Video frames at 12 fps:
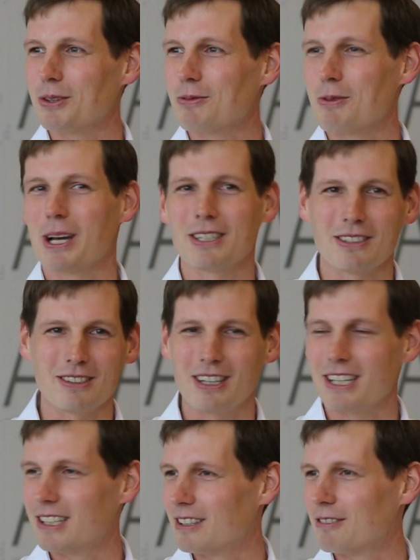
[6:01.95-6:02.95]
where to
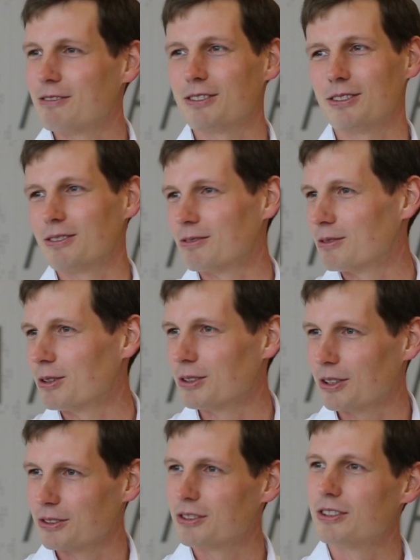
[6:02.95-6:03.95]
live and what
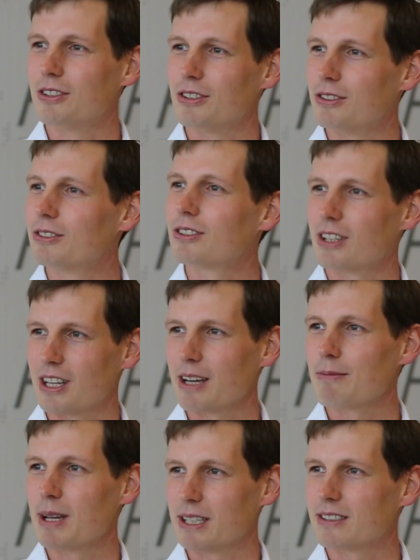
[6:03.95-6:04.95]
not to do. So
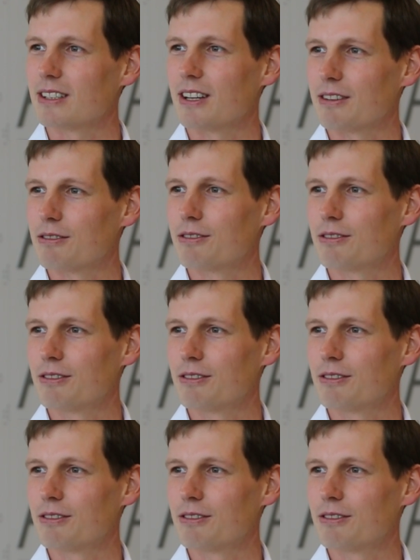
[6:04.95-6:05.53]
that makes life